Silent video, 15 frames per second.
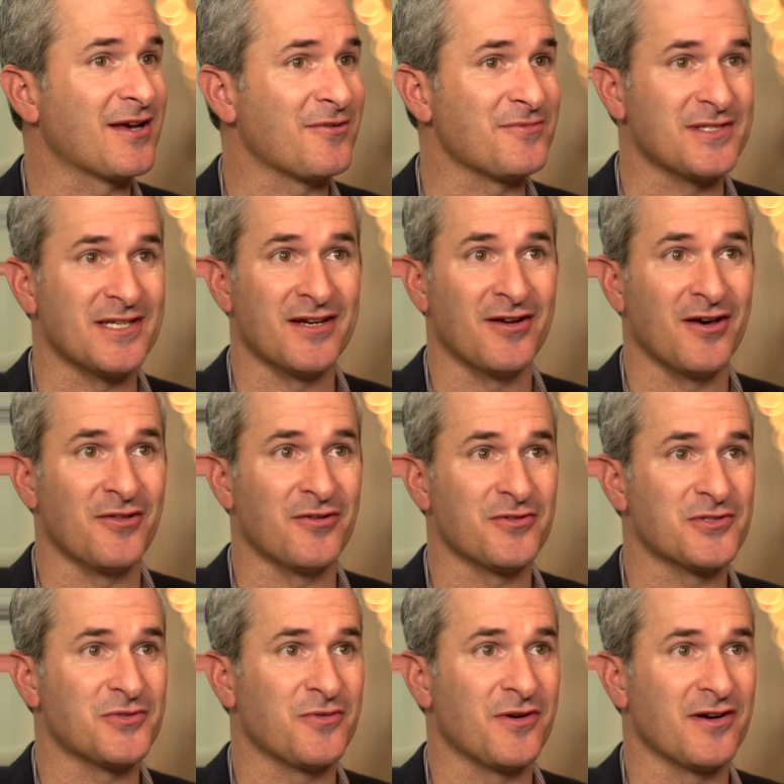comes in, and
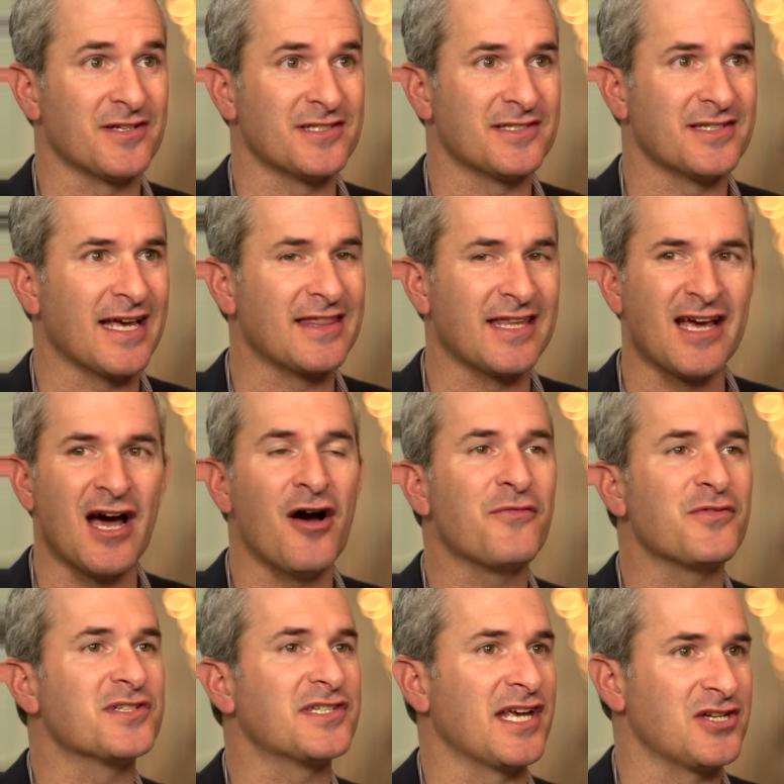others, where it's like the
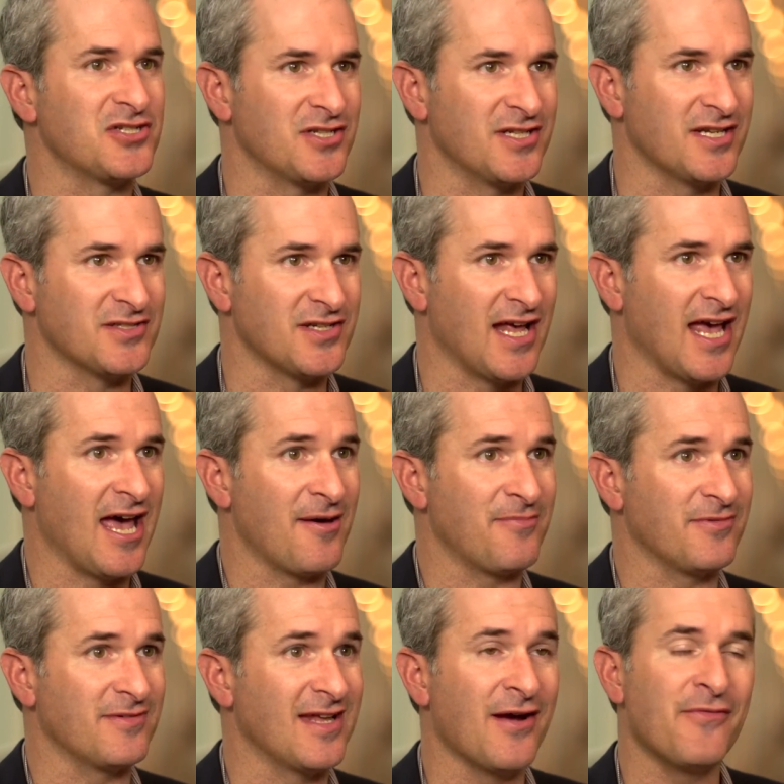conversation needs to
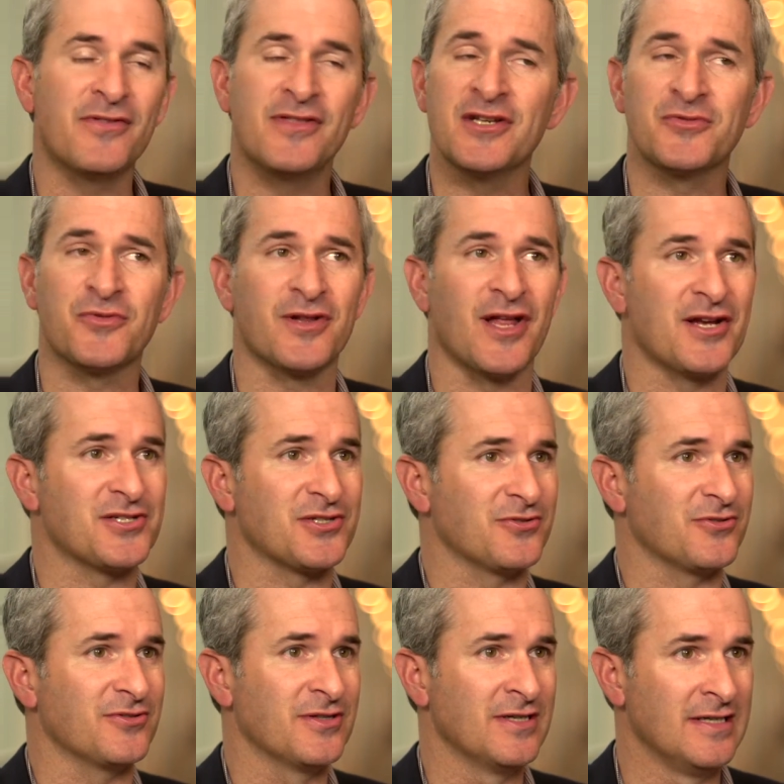happen. Everything's
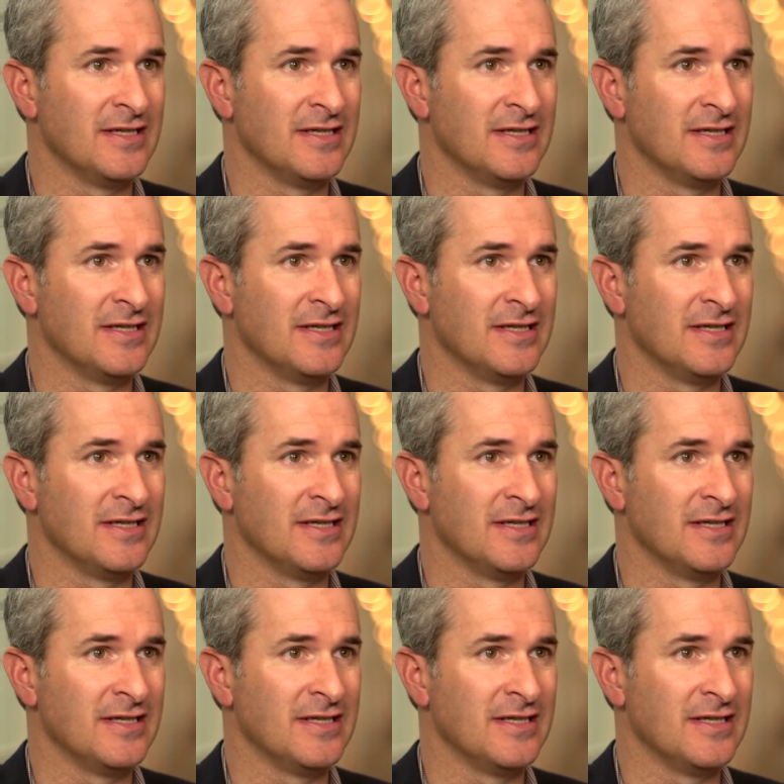relational,